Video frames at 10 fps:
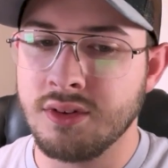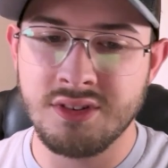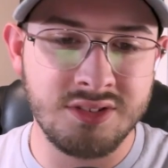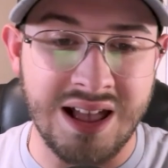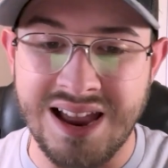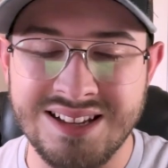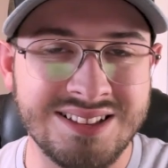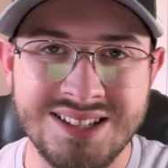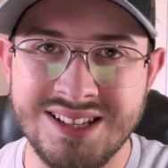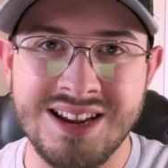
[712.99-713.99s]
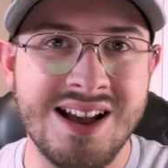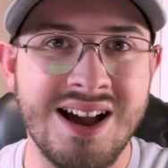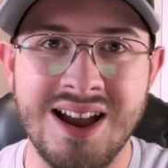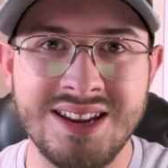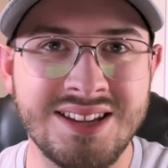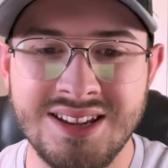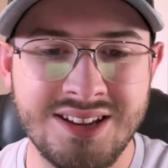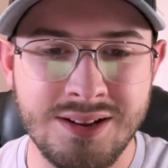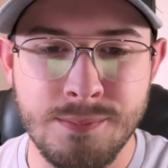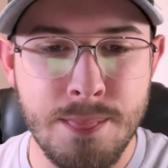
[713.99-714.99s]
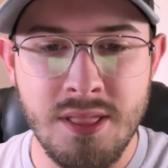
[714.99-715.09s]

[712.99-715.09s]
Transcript: cycling, hiking.